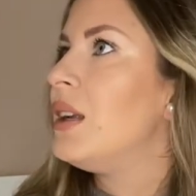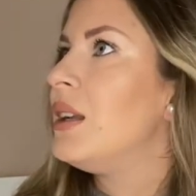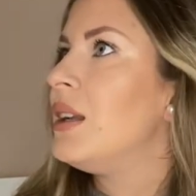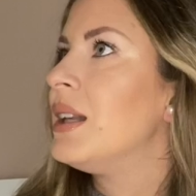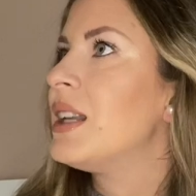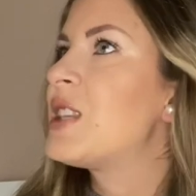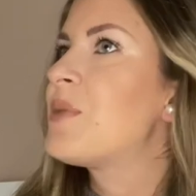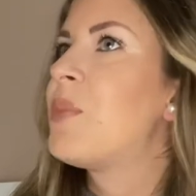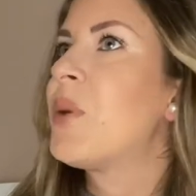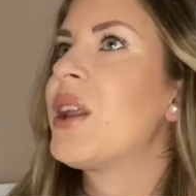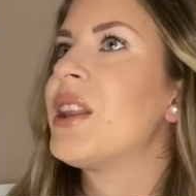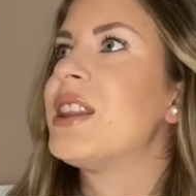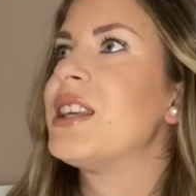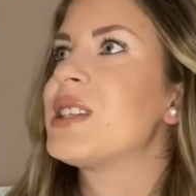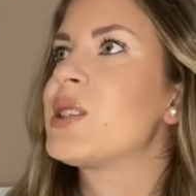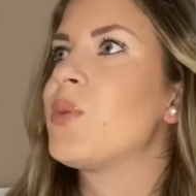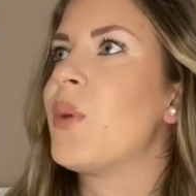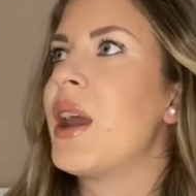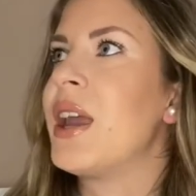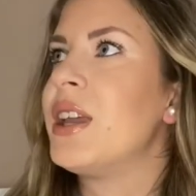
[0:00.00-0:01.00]
let's put it
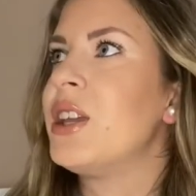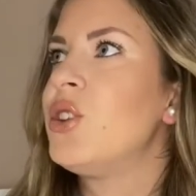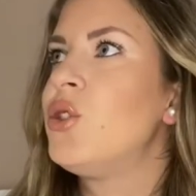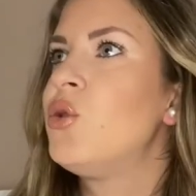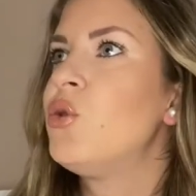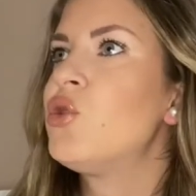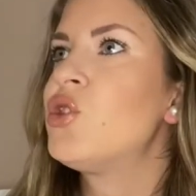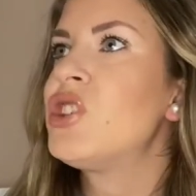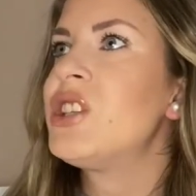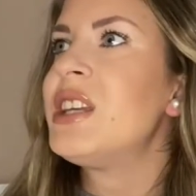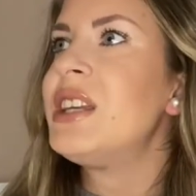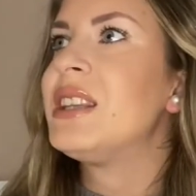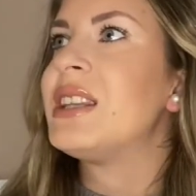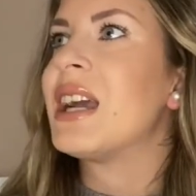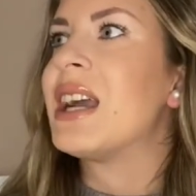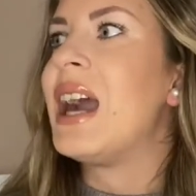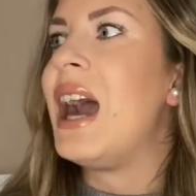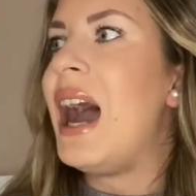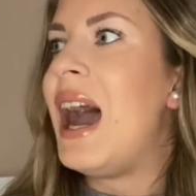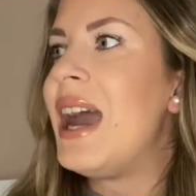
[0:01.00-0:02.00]
this way. Usually the
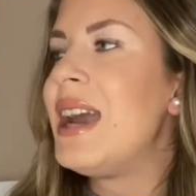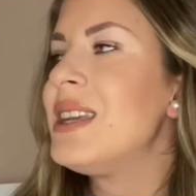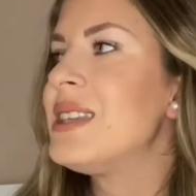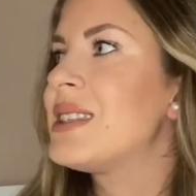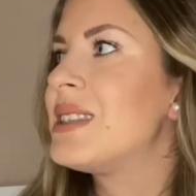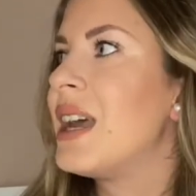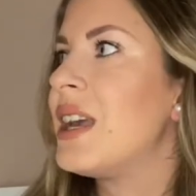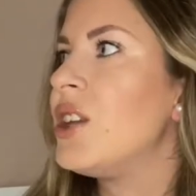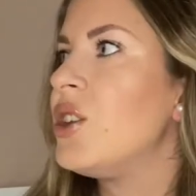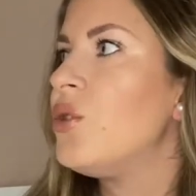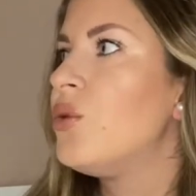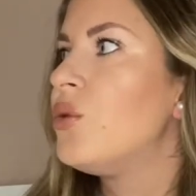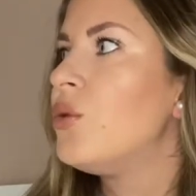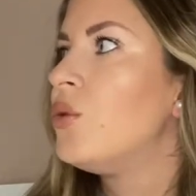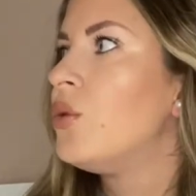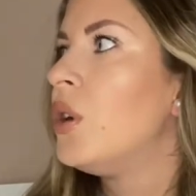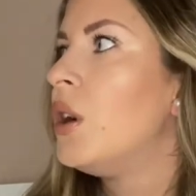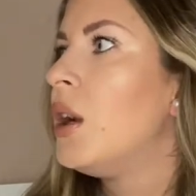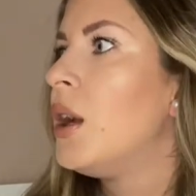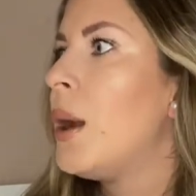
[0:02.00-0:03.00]
guys that
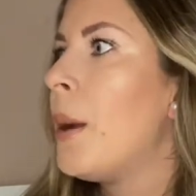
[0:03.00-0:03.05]
you